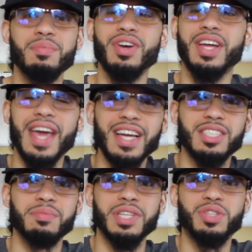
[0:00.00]

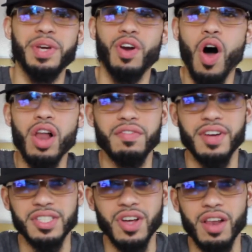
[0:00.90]
communication between all of
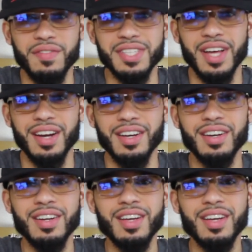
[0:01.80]
us all of a sudden?